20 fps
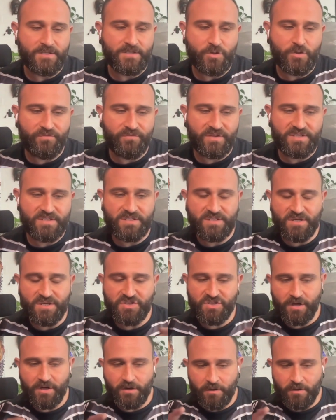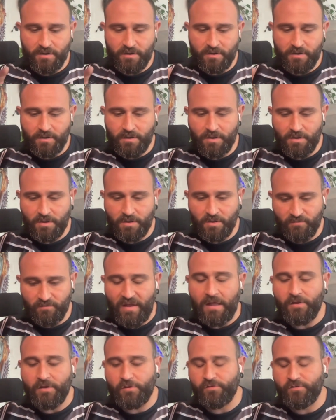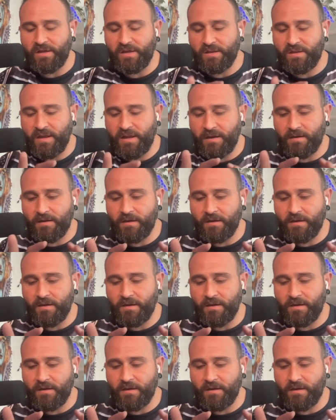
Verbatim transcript: and so if this is a shared uh, value that